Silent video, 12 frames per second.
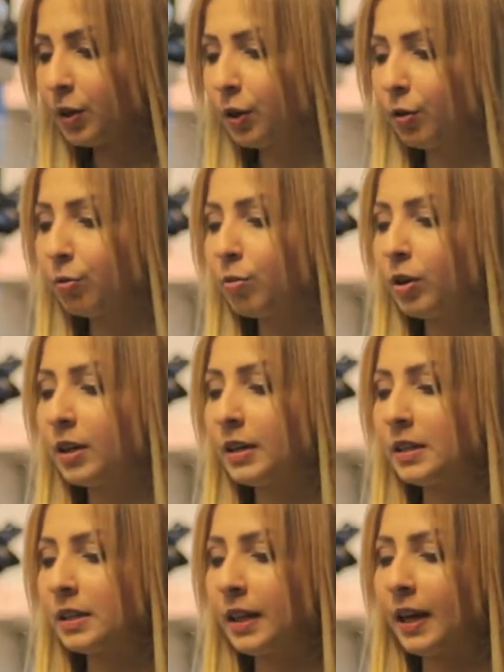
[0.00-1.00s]
you
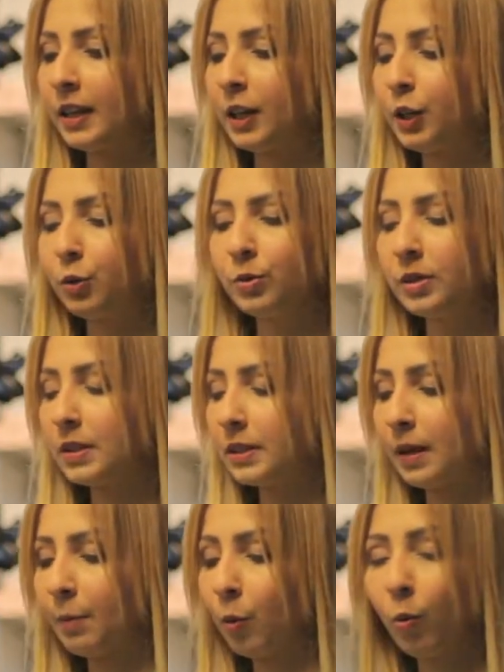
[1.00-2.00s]
would likely use
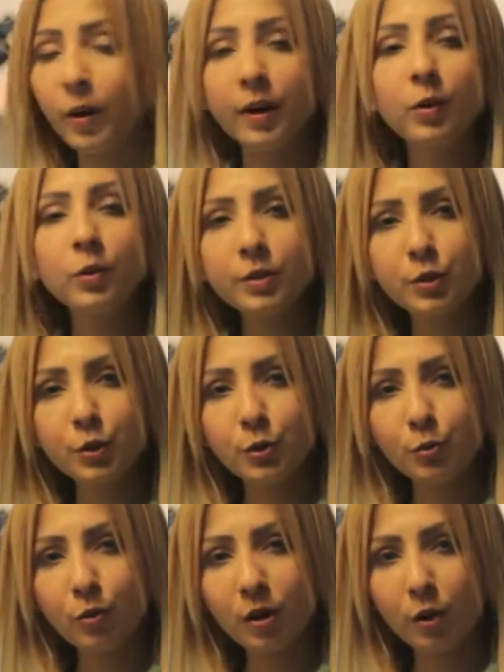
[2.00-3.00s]
some oil
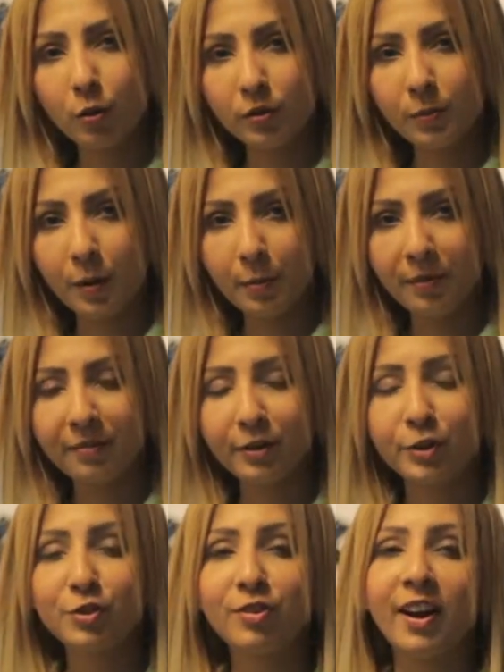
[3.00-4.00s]
to coat the bottom of
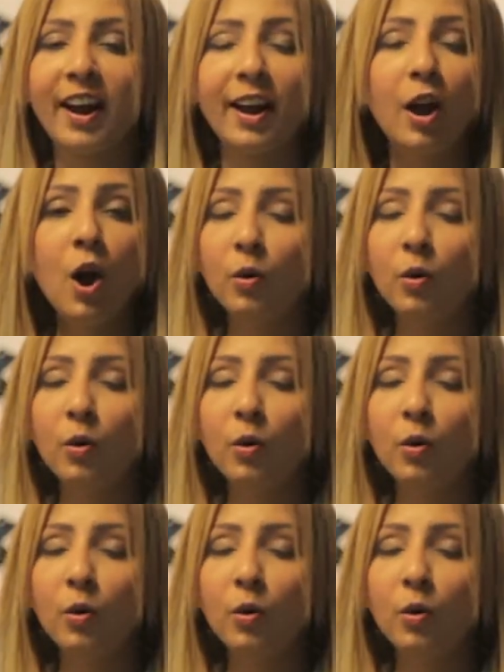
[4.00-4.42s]
your tray